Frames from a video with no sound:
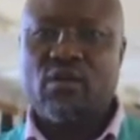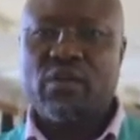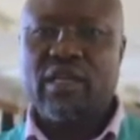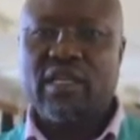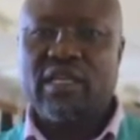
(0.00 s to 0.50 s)

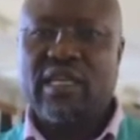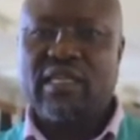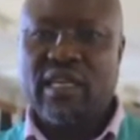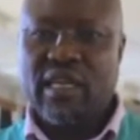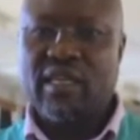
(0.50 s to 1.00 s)
We need the
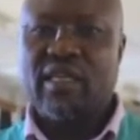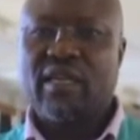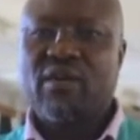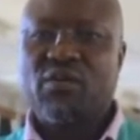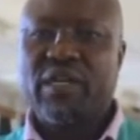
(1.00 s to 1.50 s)
teeth.
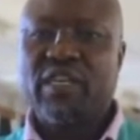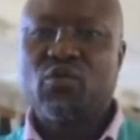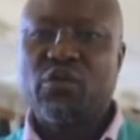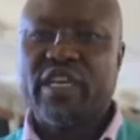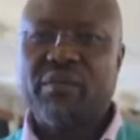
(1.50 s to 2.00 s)
We need
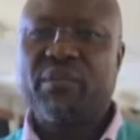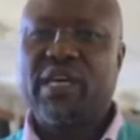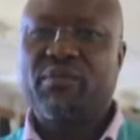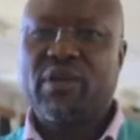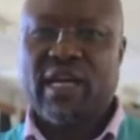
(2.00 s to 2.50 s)
to keep
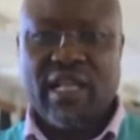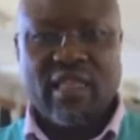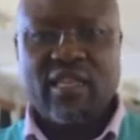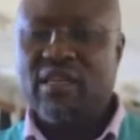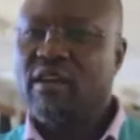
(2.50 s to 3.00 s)
them
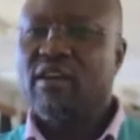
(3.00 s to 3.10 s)
healthy